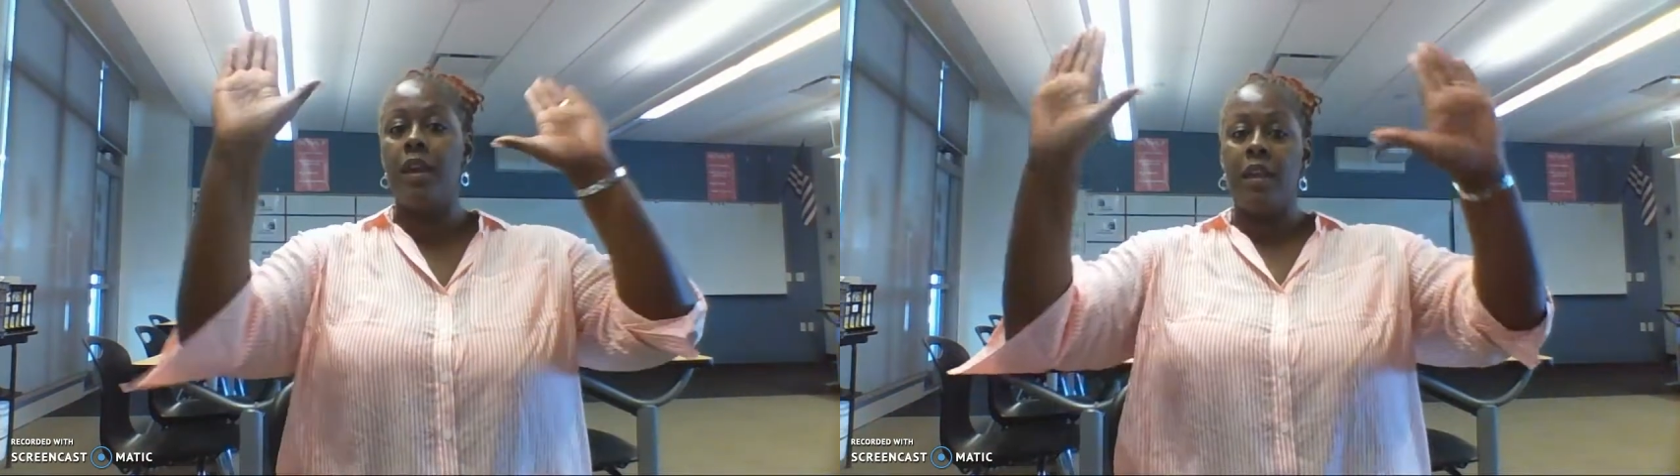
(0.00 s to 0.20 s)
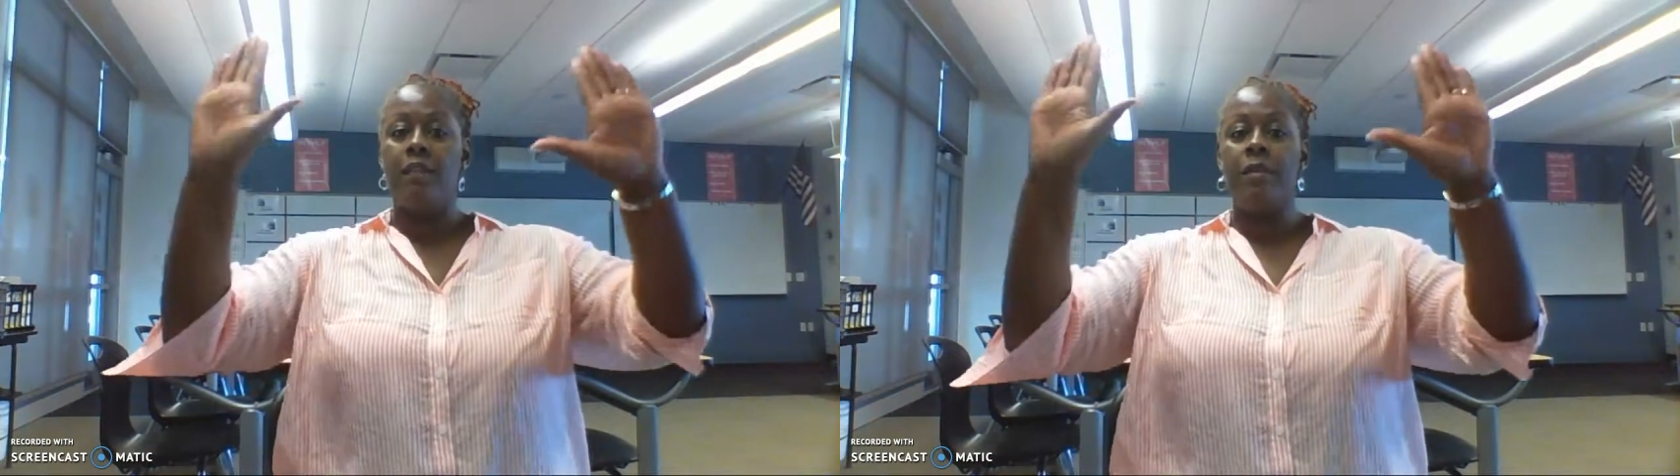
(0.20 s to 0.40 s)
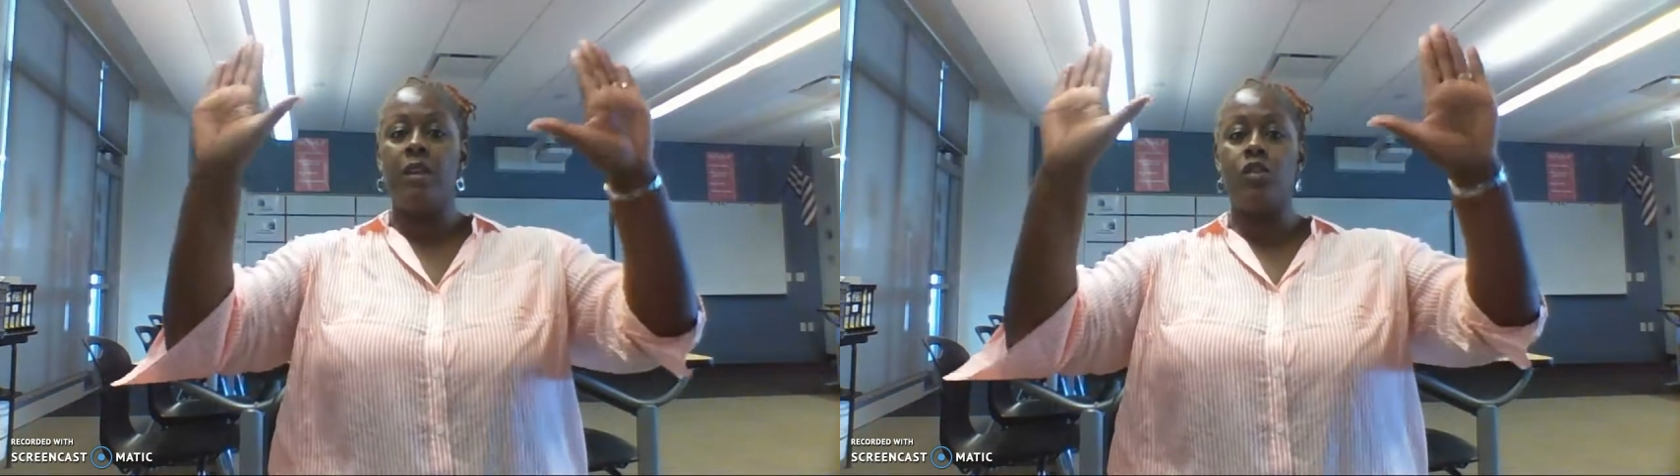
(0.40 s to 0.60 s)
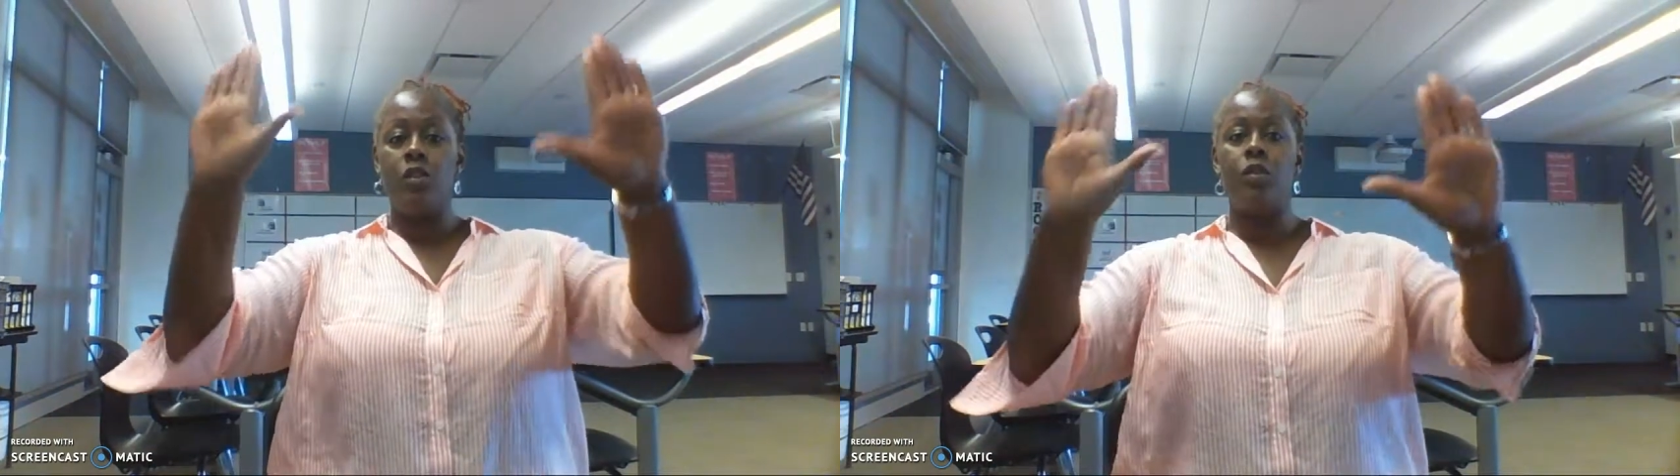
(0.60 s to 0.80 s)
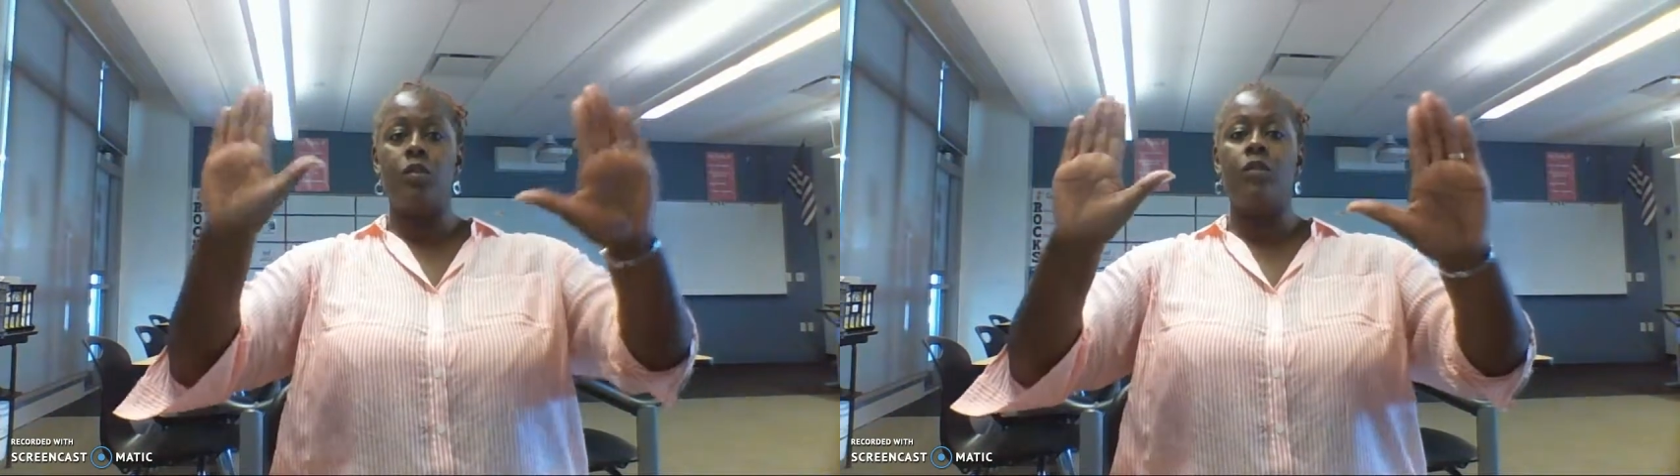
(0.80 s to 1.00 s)
Give me
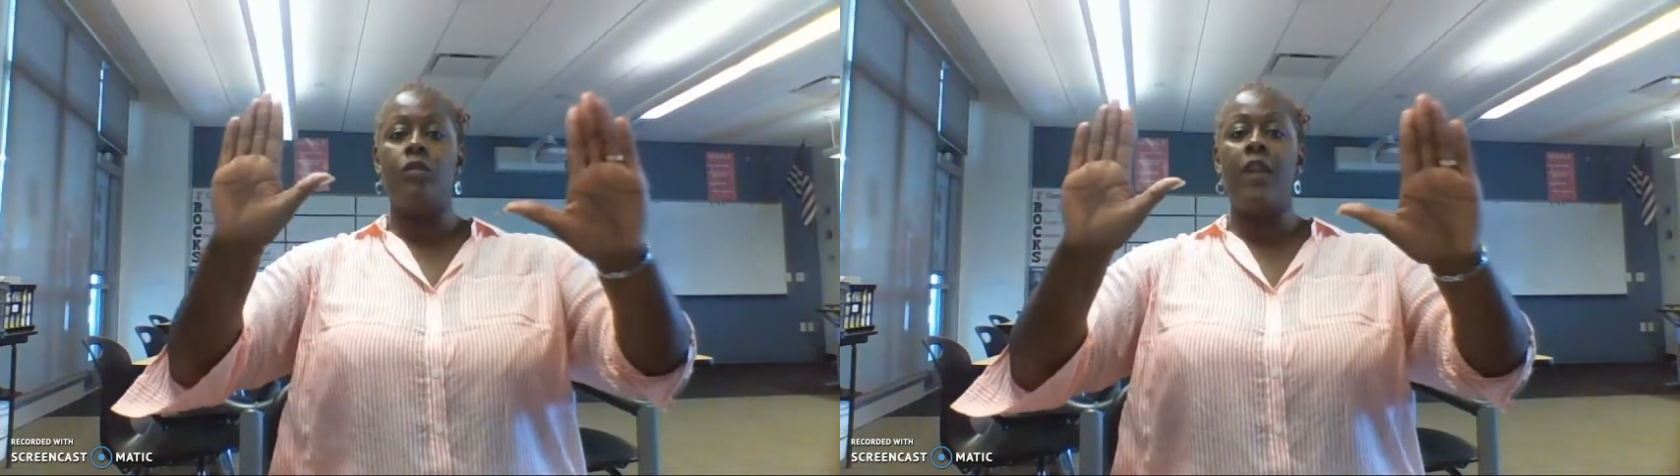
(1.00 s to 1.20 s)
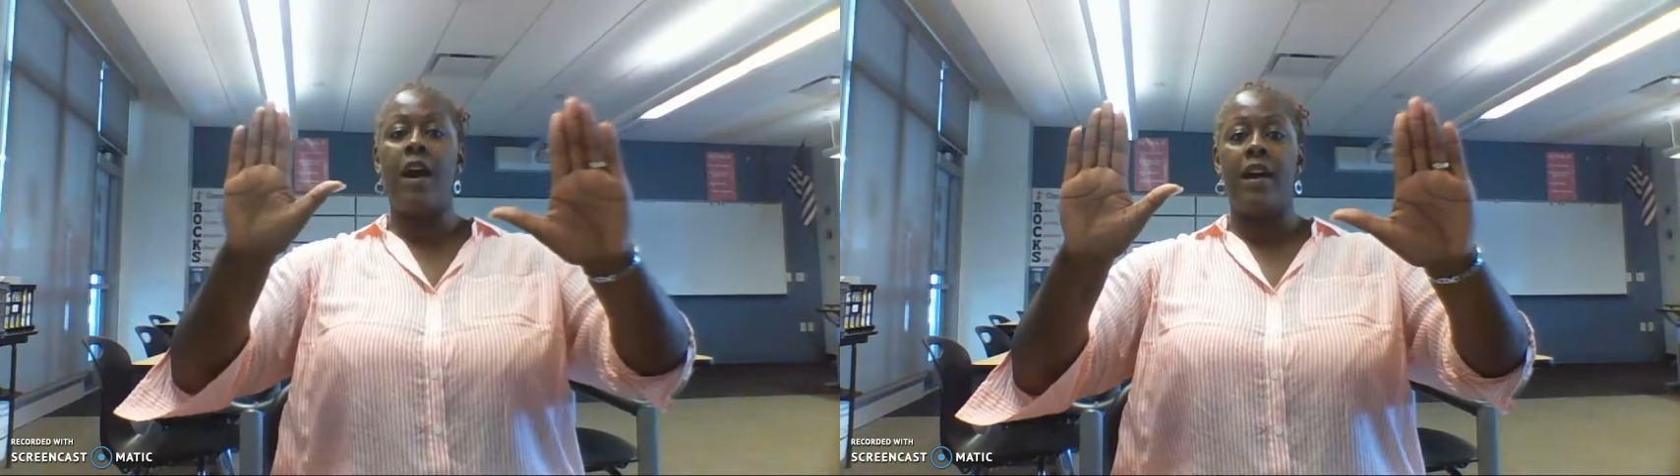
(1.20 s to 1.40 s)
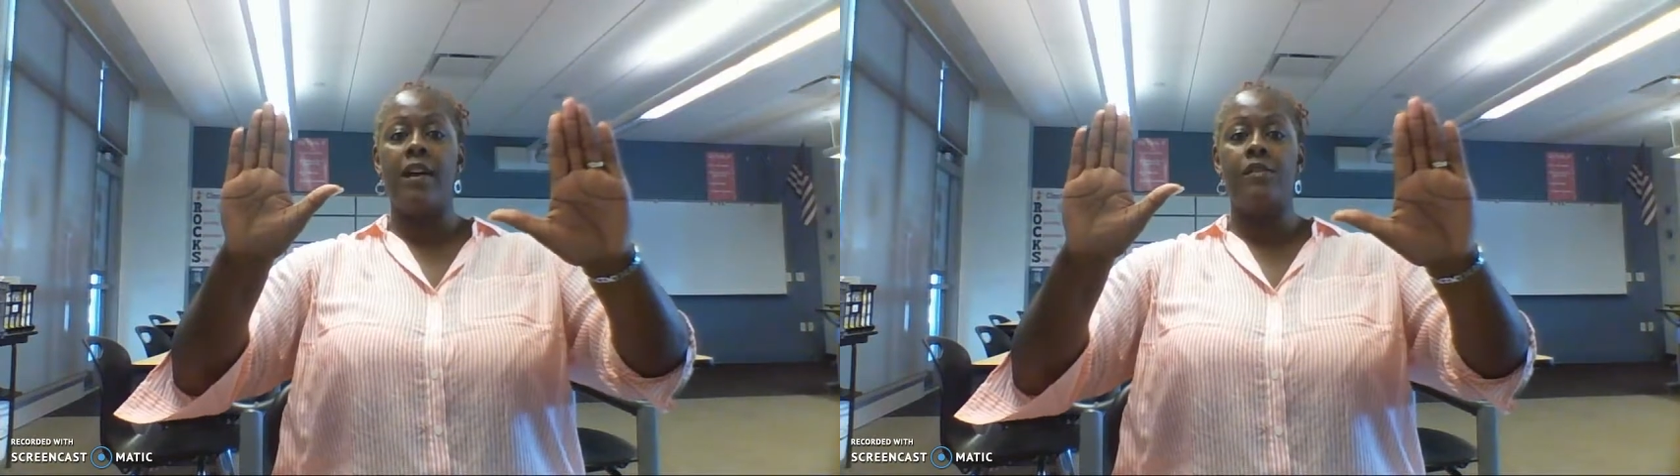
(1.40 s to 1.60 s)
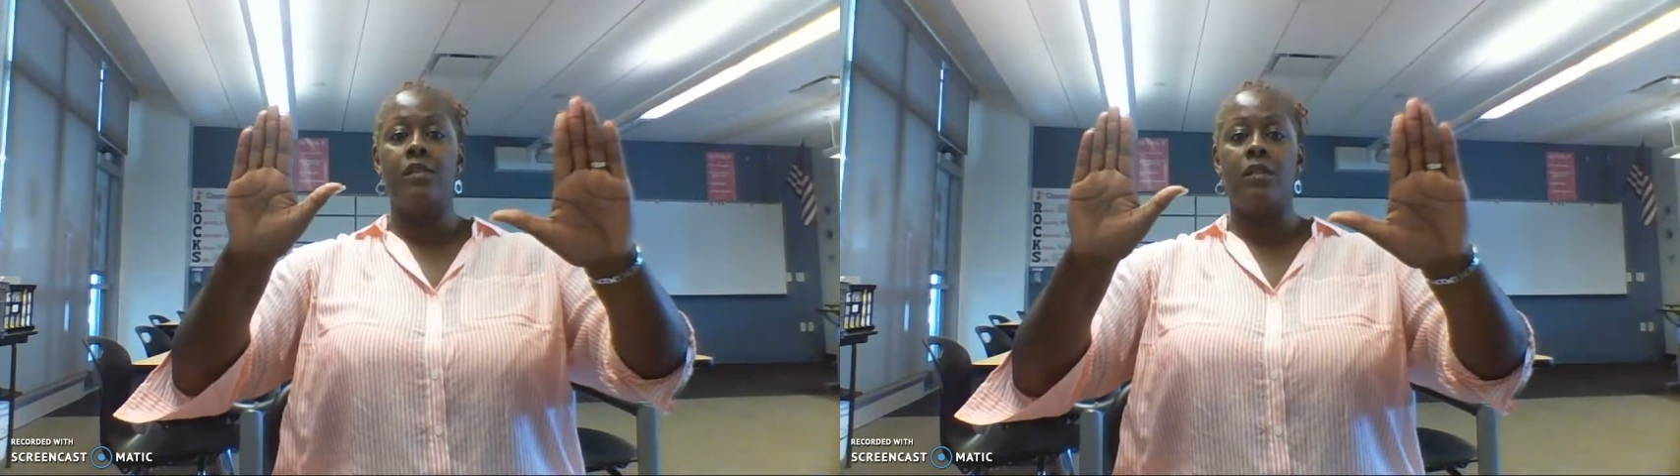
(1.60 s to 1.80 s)
2 5s,